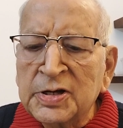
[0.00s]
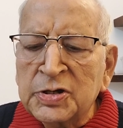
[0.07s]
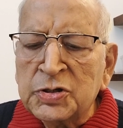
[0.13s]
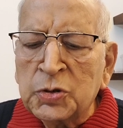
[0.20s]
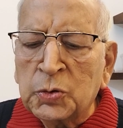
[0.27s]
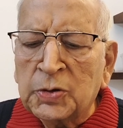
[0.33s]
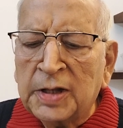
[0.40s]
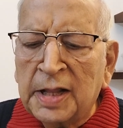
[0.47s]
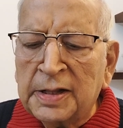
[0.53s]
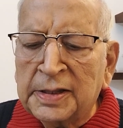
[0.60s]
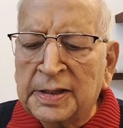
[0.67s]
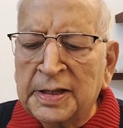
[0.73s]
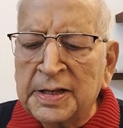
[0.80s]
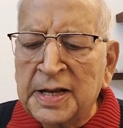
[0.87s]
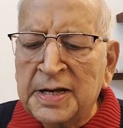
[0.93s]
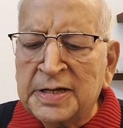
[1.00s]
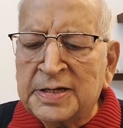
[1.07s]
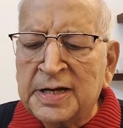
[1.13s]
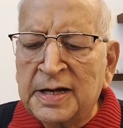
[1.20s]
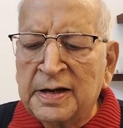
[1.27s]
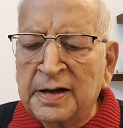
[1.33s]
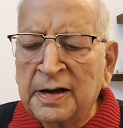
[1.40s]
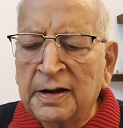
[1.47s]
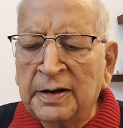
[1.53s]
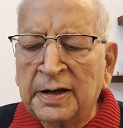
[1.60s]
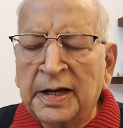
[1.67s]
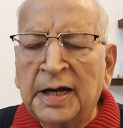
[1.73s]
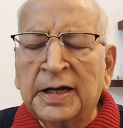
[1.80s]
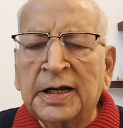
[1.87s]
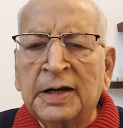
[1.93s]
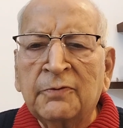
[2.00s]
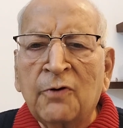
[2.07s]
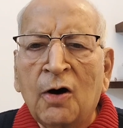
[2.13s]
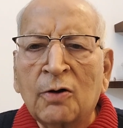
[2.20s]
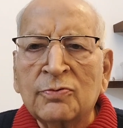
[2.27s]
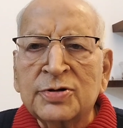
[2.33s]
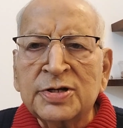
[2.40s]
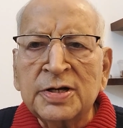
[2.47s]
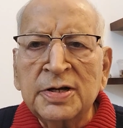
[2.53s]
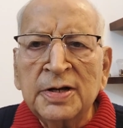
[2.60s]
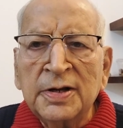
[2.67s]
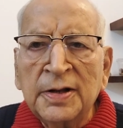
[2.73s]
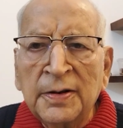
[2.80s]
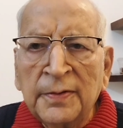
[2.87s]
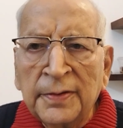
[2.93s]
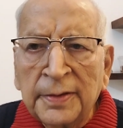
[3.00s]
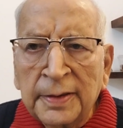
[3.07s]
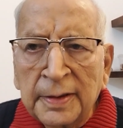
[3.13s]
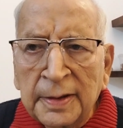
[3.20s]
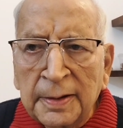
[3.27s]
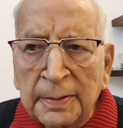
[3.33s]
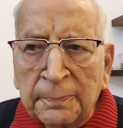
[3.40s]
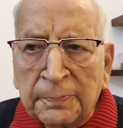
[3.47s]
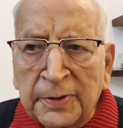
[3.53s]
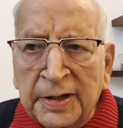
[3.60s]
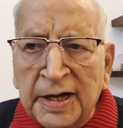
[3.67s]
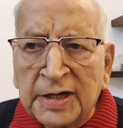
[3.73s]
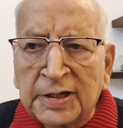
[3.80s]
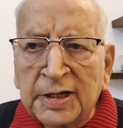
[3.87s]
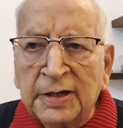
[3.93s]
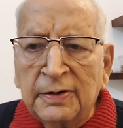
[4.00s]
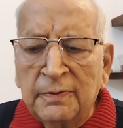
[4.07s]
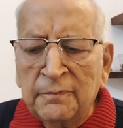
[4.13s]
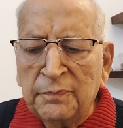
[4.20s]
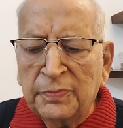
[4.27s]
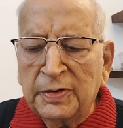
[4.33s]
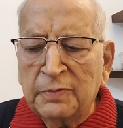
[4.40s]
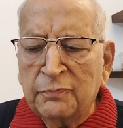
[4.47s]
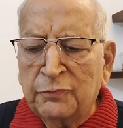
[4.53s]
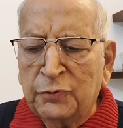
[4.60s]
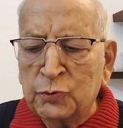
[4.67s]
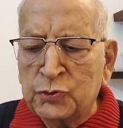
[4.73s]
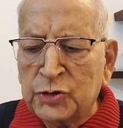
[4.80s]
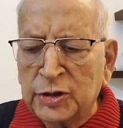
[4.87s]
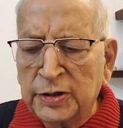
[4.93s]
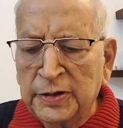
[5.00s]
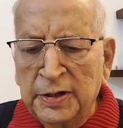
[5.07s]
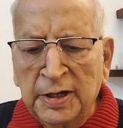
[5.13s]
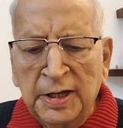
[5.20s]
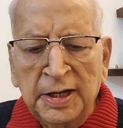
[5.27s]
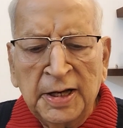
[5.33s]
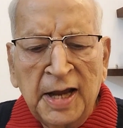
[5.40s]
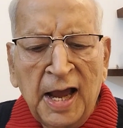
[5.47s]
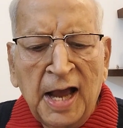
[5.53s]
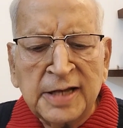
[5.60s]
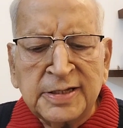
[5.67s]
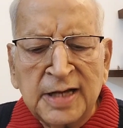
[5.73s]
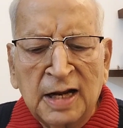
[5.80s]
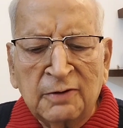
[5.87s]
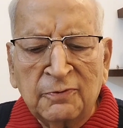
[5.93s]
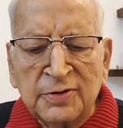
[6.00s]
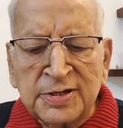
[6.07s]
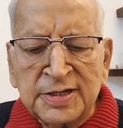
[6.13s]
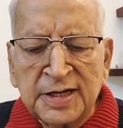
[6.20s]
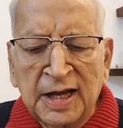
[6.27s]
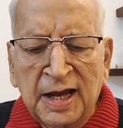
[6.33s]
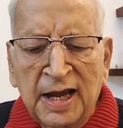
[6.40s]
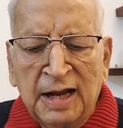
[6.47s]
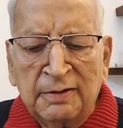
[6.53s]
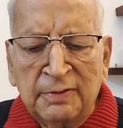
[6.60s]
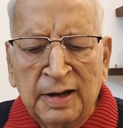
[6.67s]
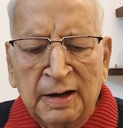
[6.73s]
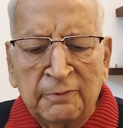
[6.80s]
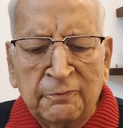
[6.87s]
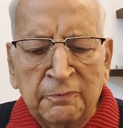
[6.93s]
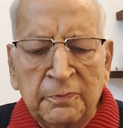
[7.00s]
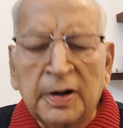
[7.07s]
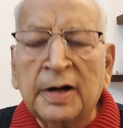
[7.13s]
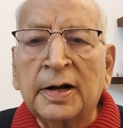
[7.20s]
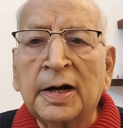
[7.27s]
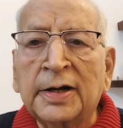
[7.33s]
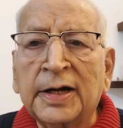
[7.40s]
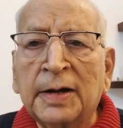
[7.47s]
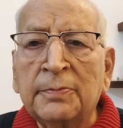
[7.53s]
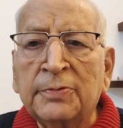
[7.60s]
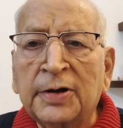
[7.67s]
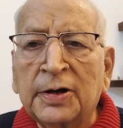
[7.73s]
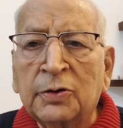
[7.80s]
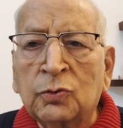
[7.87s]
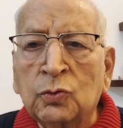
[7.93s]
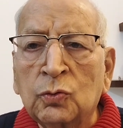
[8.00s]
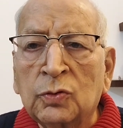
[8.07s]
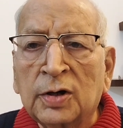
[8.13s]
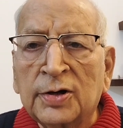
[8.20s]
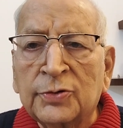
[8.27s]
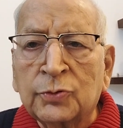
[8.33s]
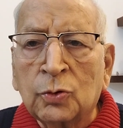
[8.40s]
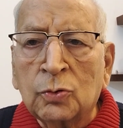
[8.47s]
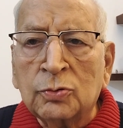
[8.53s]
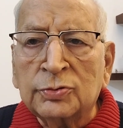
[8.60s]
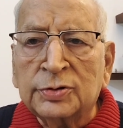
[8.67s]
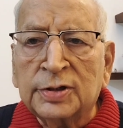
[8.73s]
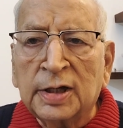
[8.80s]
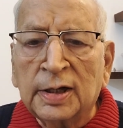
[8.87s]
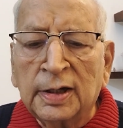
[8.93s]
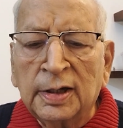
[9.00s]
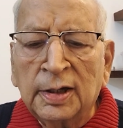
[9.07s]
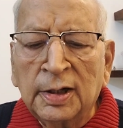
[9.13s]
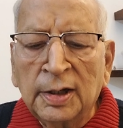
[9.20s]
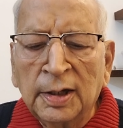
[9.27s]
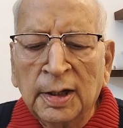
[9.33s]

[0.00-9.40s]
So that it involves predicting future as always attempting to control the